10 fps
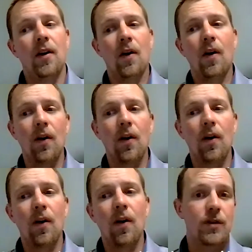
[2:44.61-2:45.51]

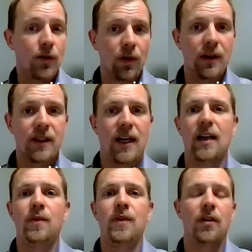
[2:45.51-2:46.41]
all soil
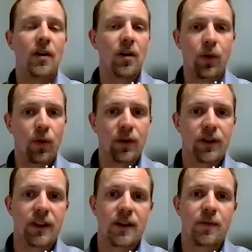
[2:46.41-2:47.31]
types or all
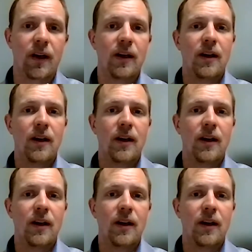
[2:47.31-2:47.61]
portions, but